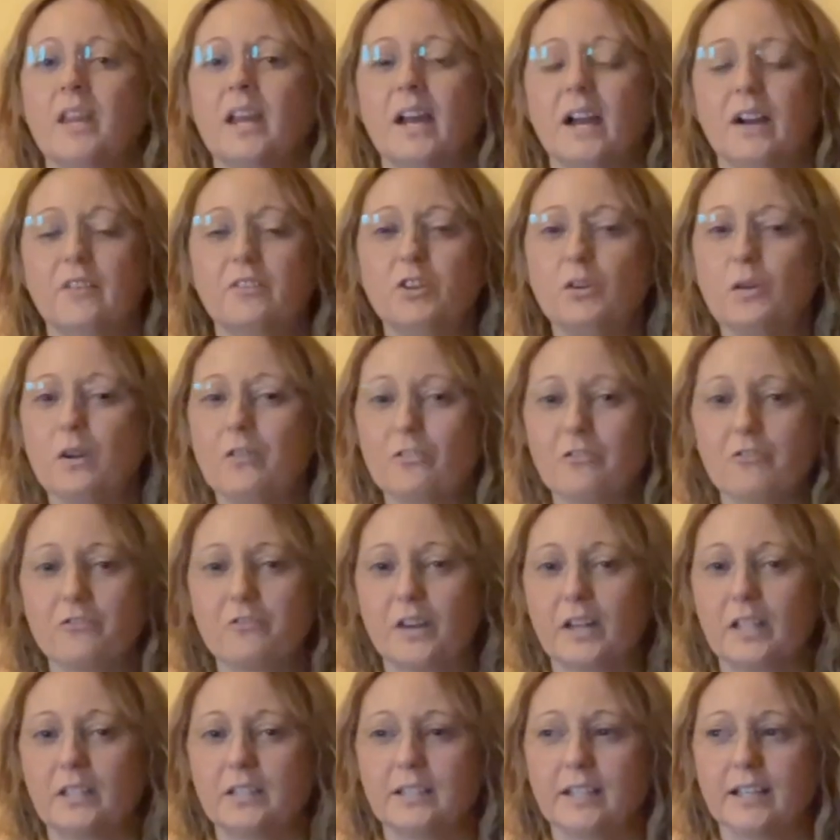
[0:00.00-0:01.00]
Have you ever
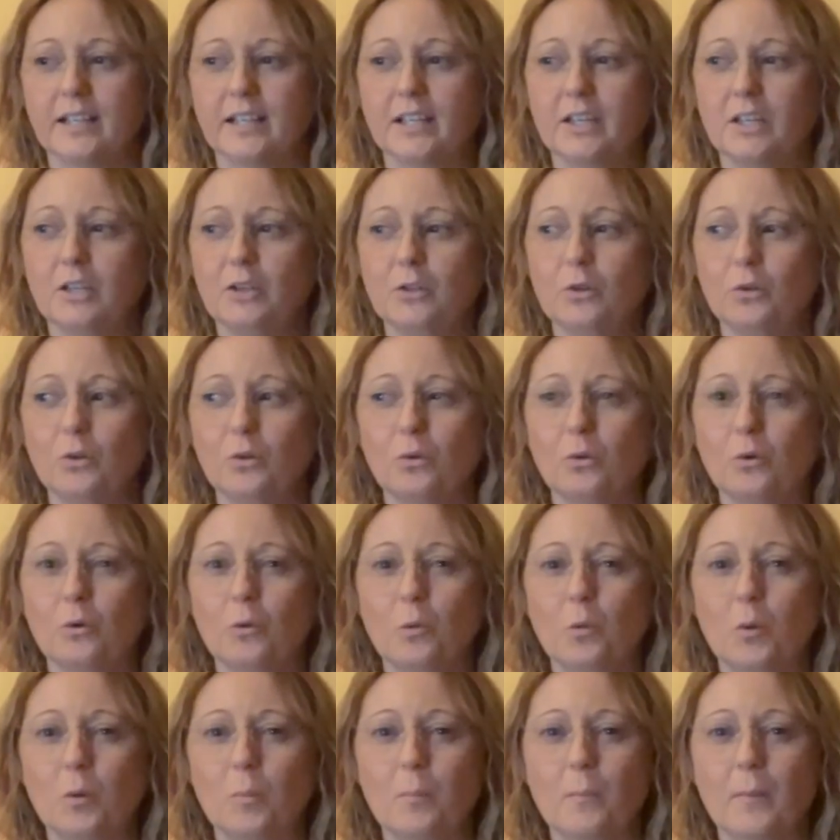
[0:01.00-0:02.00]
felt like you
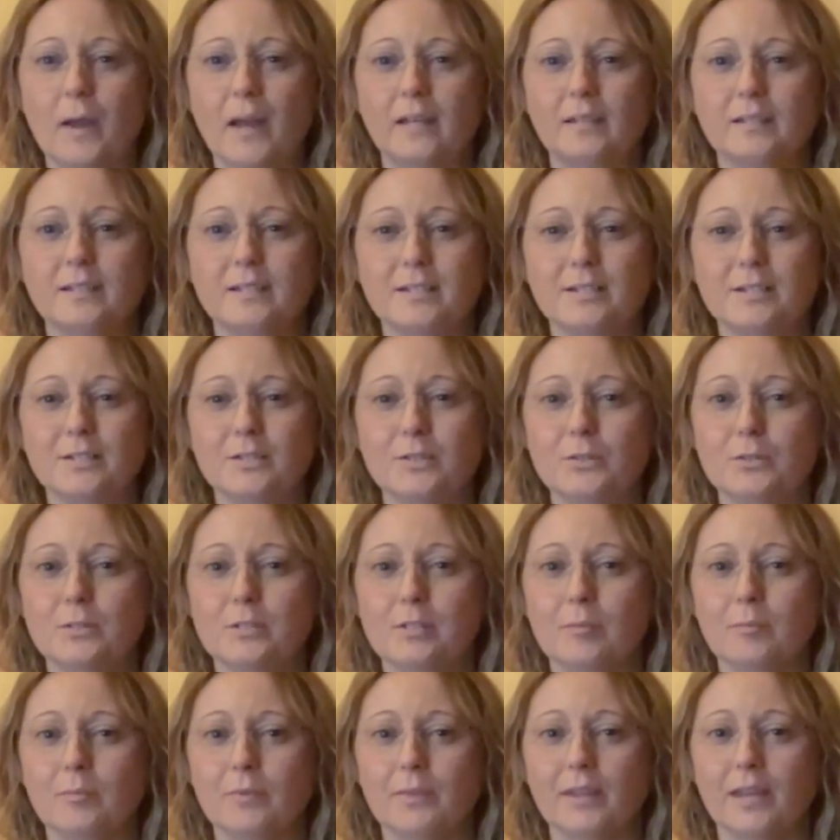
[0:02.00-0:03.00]
were meant to do
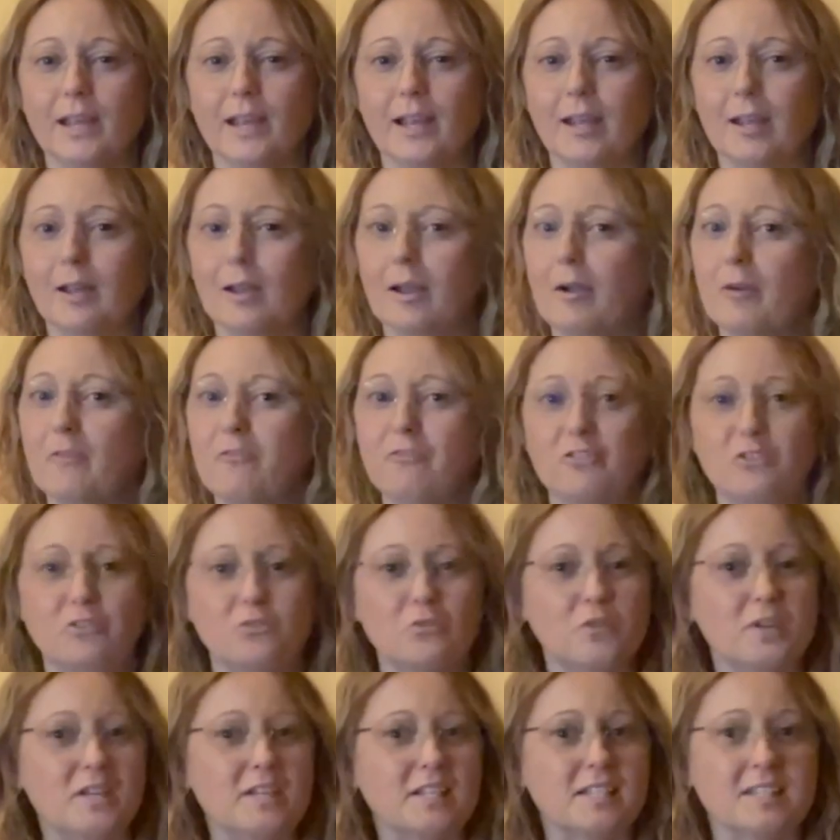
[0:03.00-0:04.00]
something for
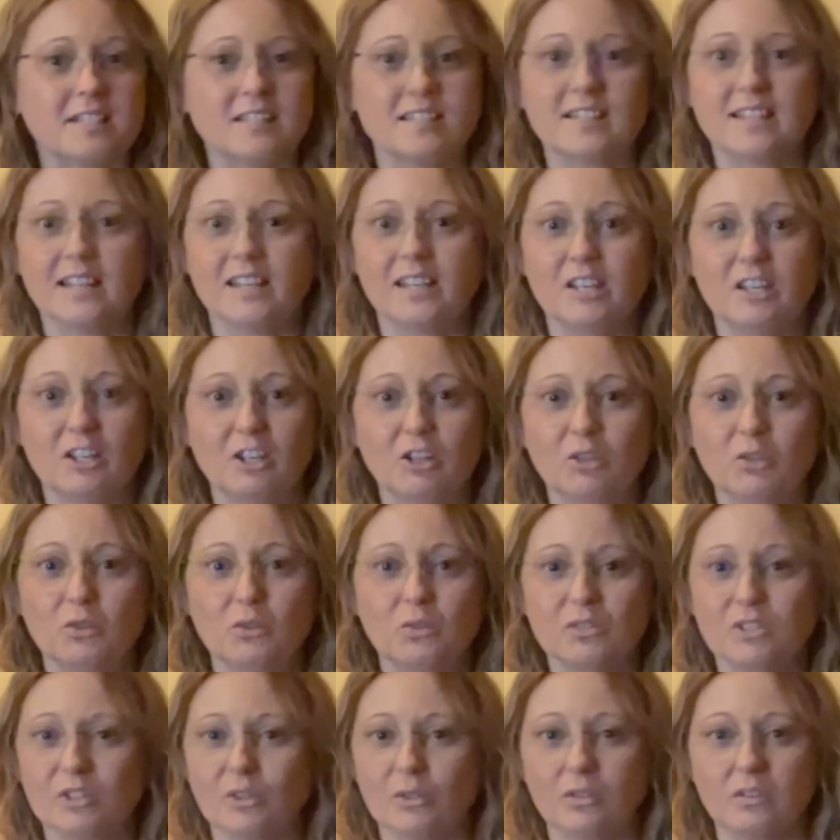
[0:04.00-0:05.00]
reasons that you
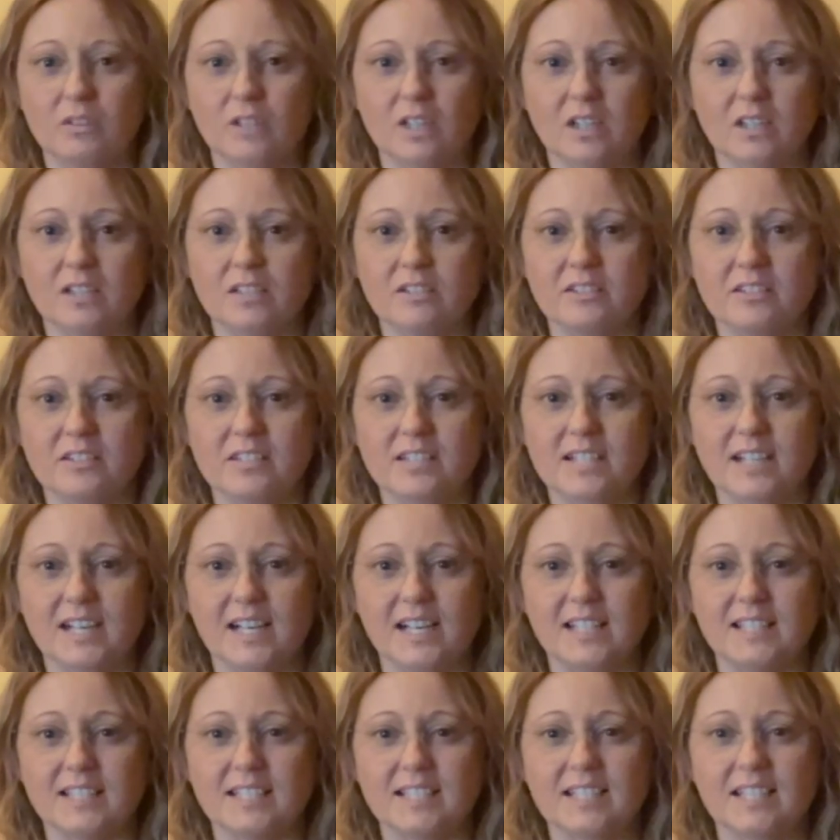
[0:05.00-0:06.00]
don't
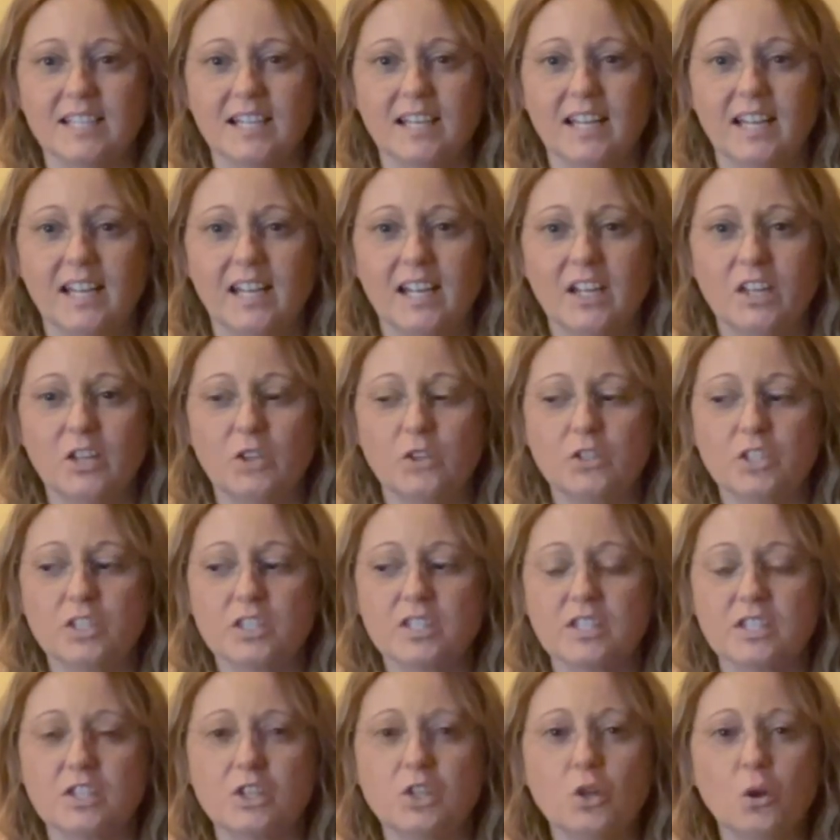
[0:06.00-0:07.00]
understand? You
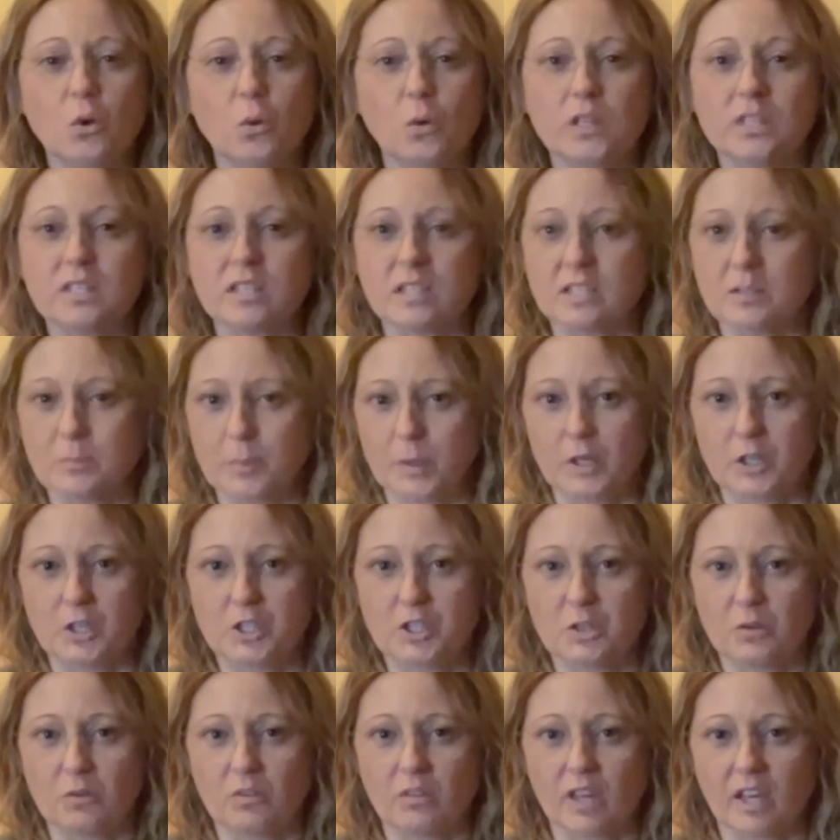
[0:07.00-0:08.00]
just know it's a
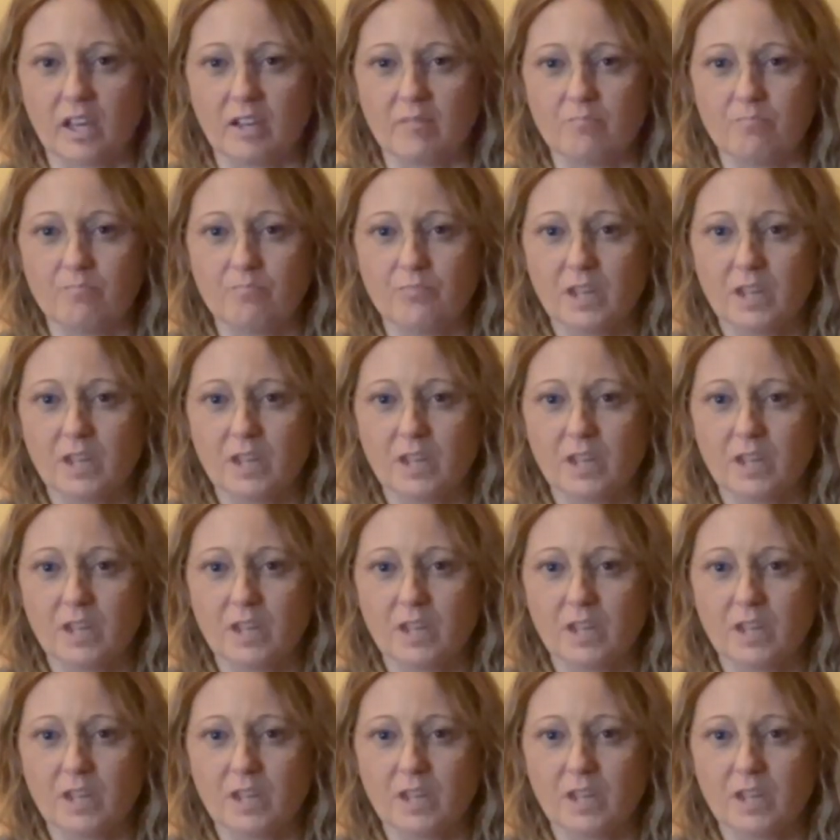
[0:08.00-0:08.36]
spiritual thing.